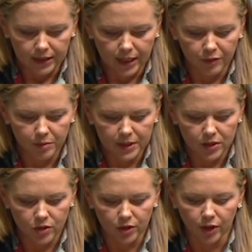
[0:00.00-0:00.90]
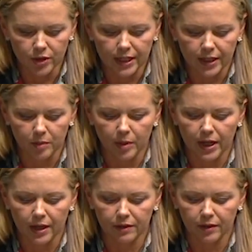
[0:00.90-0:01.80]
Governments should go down the
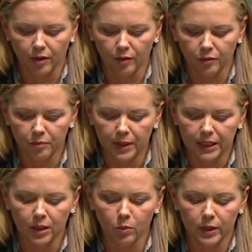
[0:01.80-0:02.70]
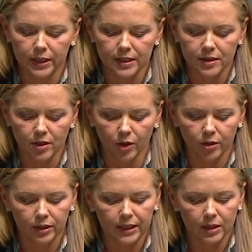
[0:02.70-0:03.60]
path of picking winners
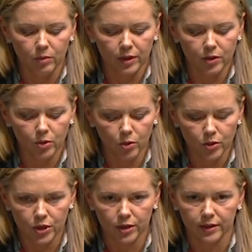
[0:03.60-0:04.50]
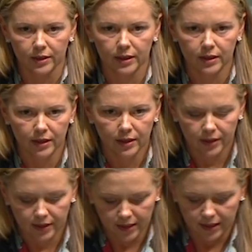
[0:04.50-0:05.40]
only with caution,
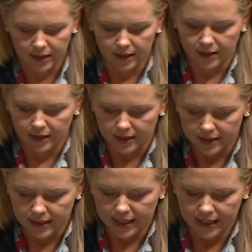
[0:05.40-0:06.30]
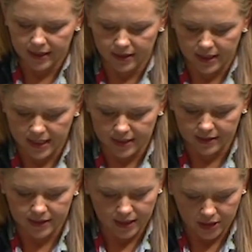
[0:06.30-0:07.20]
care and
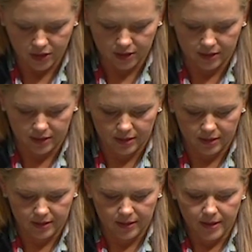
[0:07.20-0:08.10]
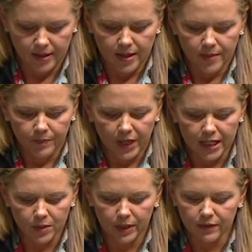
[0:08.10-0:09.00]
hesitation.
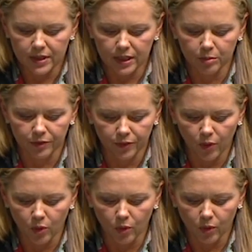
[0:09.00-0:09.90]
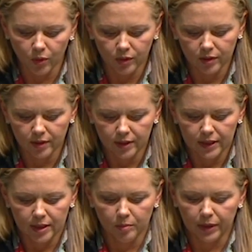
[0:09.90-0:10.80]
As we have seen before,
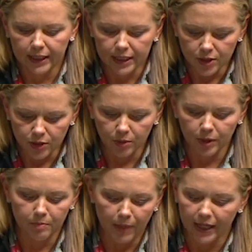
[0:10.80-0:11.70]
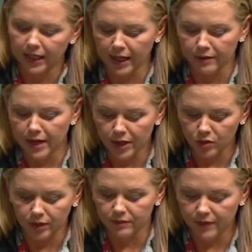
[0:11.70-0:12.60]
playing to and backing our
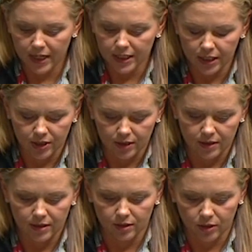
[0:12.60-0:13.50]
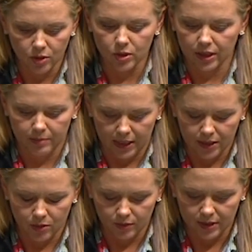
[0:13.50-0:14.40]
natural advantages usually
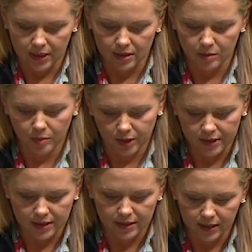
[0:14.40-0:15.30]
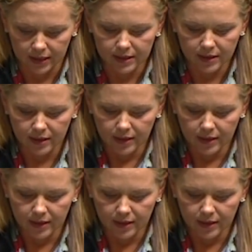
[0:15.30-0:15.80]
makes good sense in policy settings,